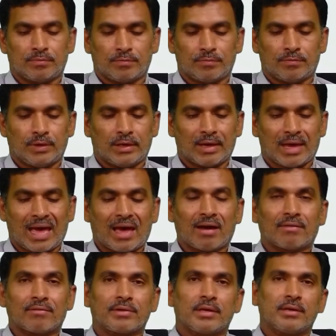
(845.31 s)
we
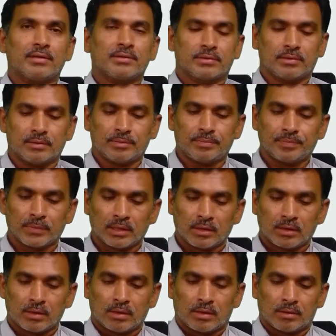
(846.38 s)
have is
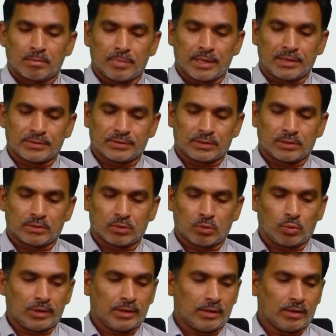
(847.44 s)
based
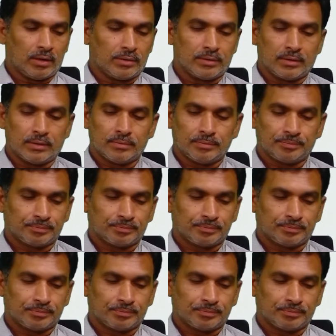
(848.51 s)
slowly on the